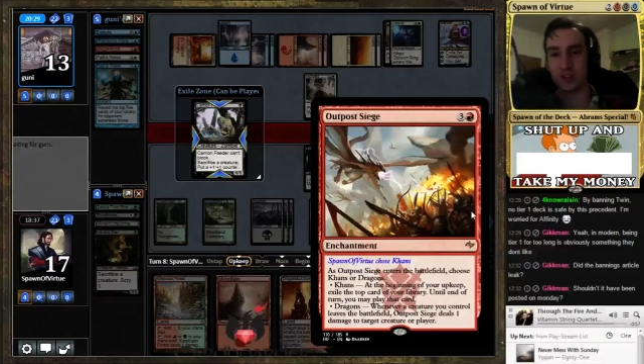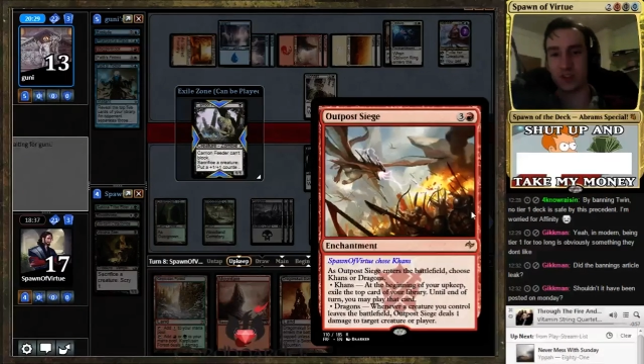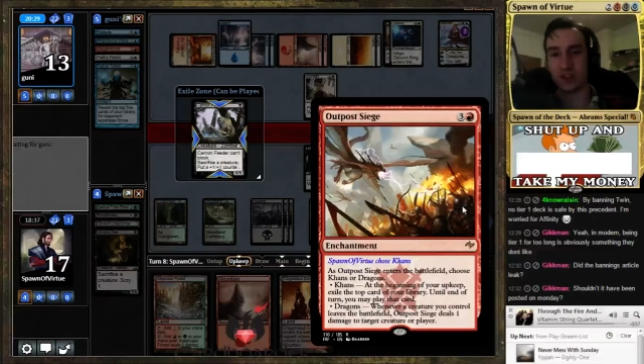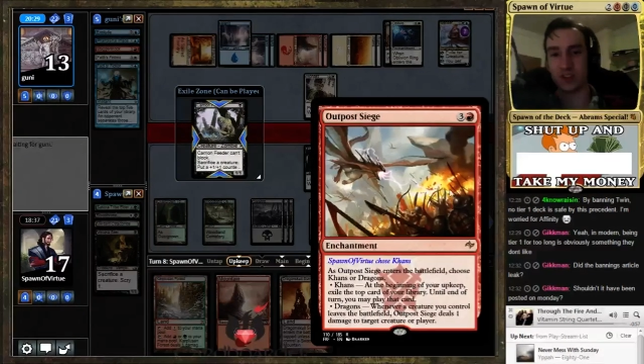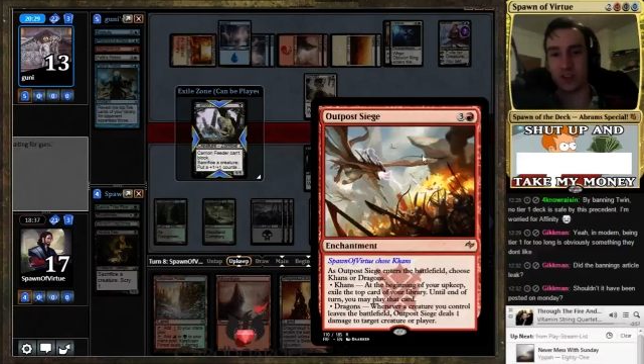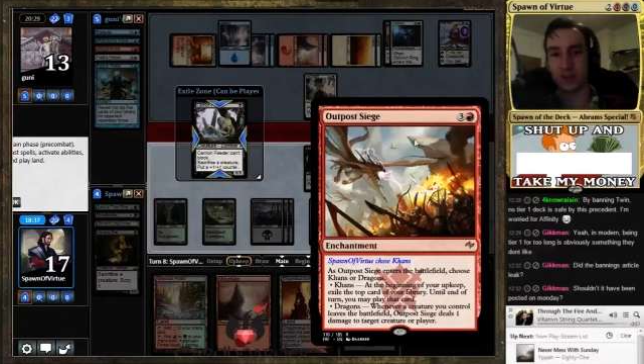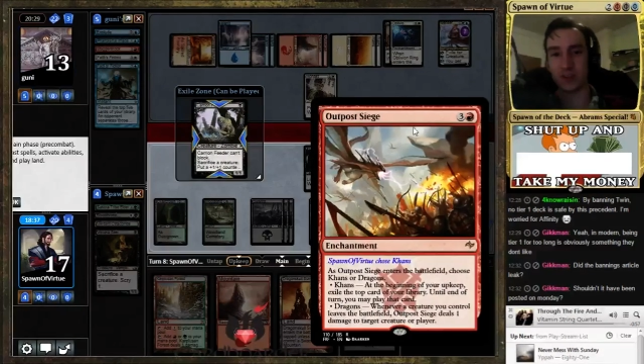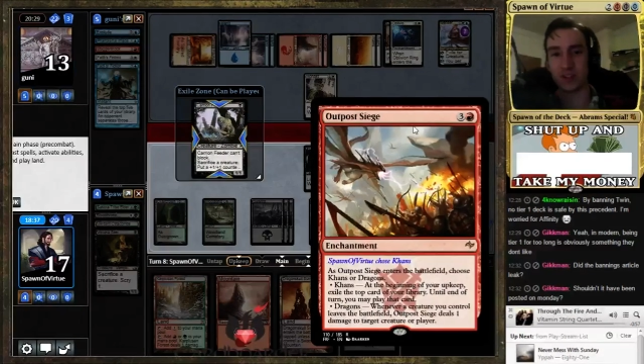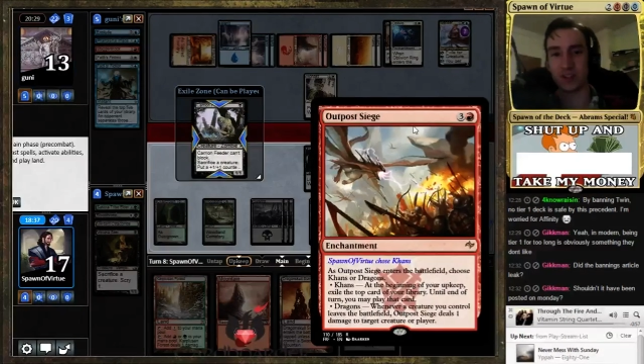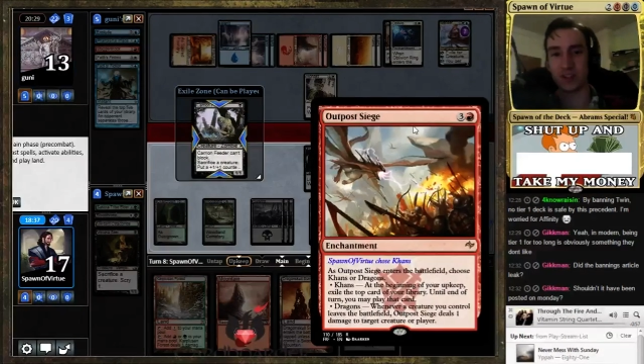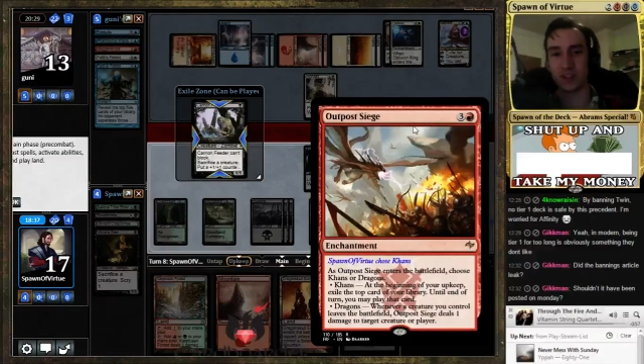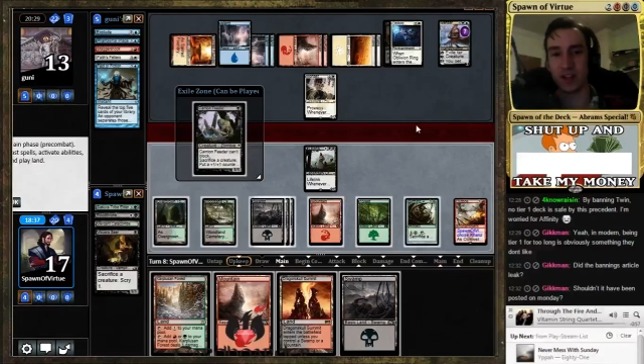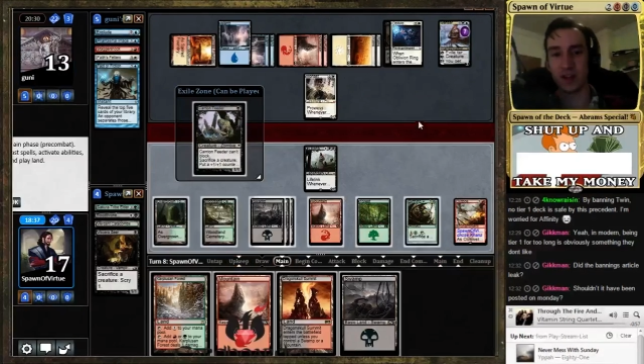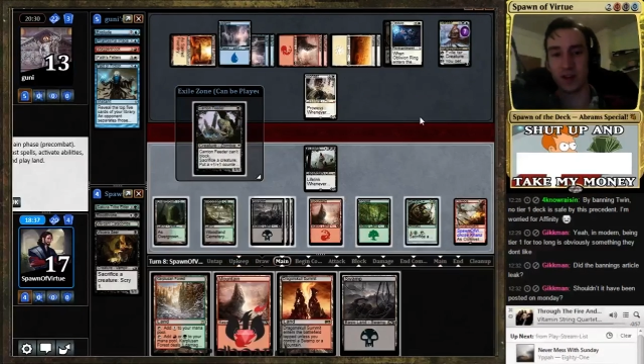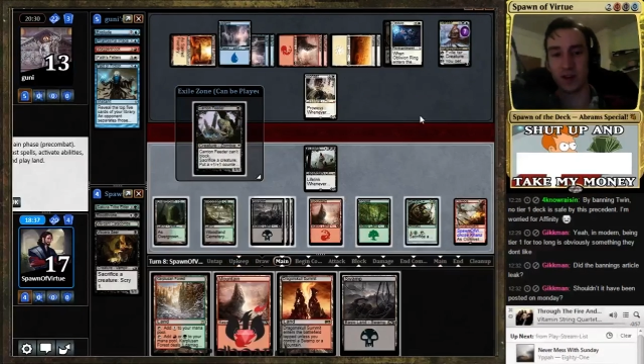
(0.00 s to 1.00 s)
He's letting me see a
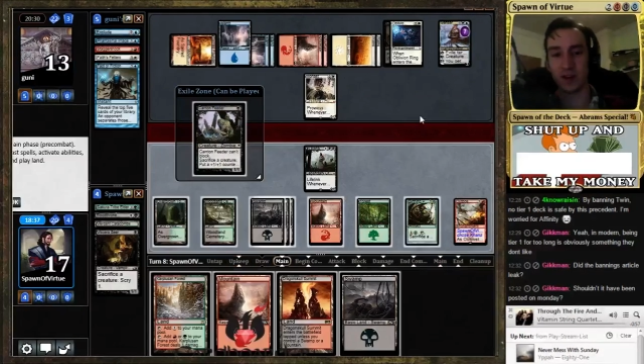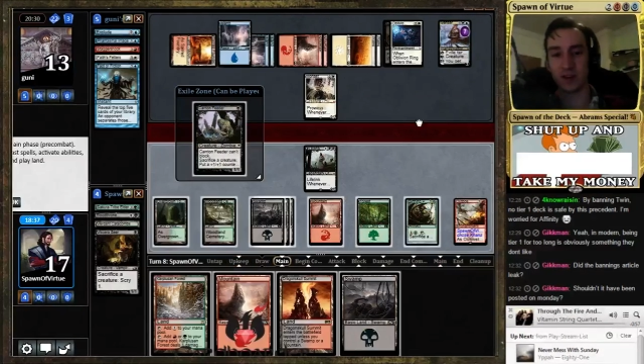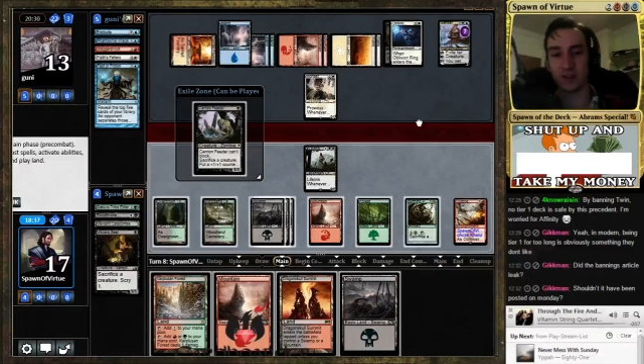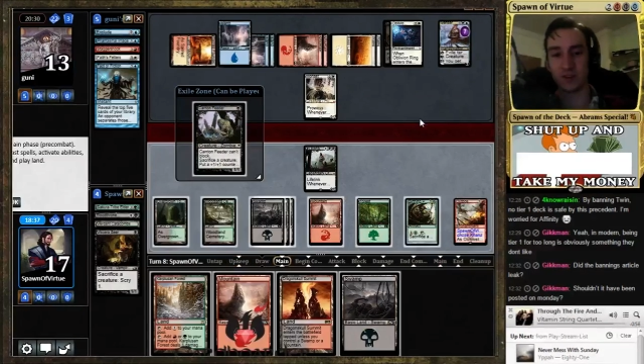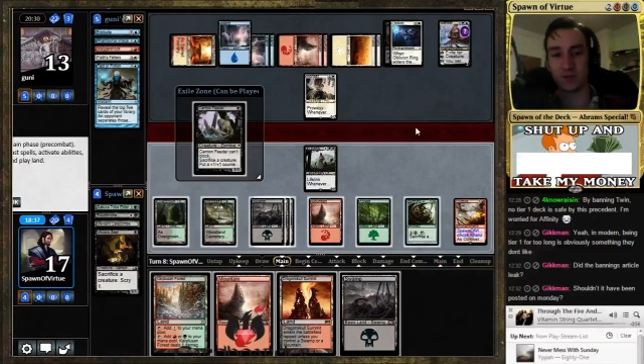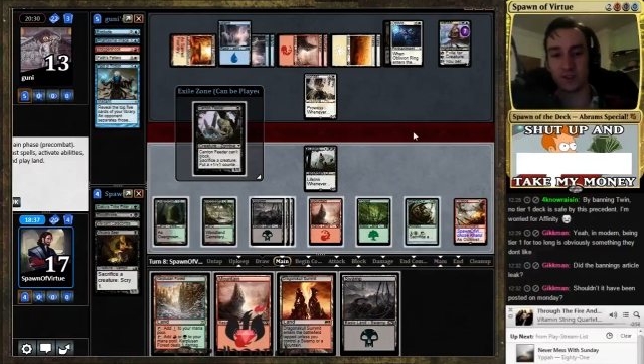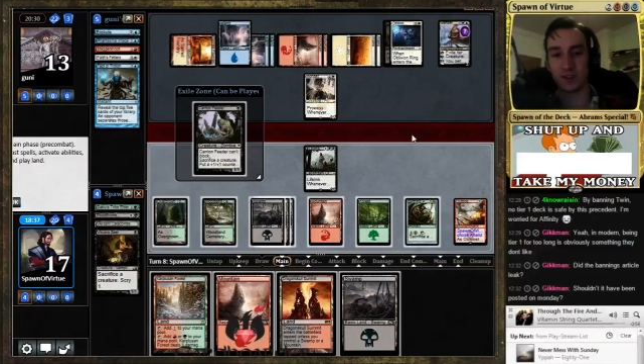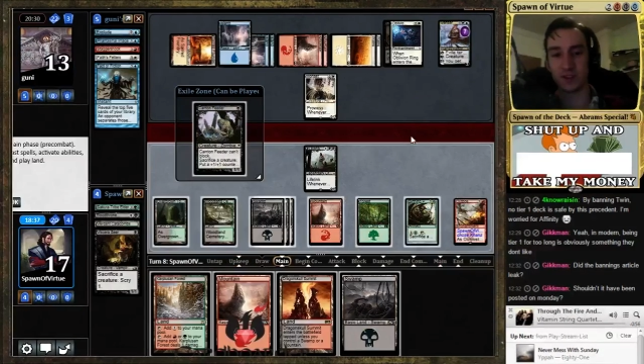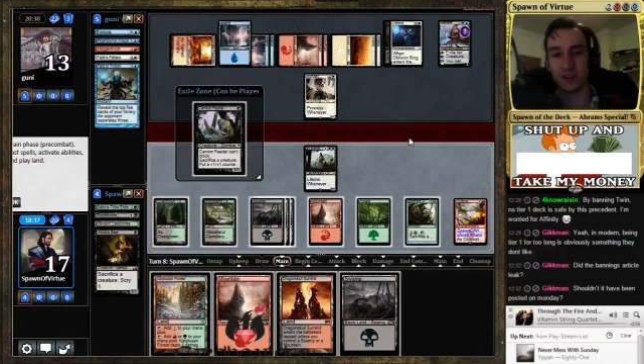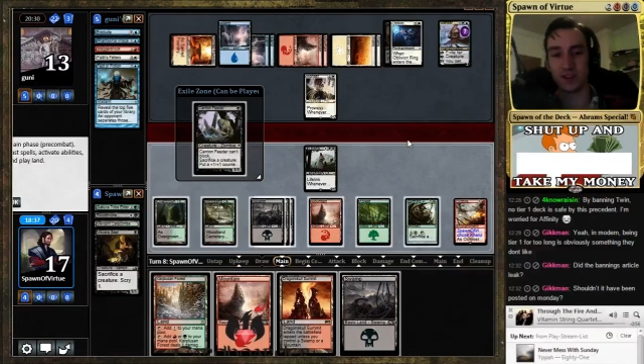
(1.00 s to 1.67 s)
lot of cards from the siege.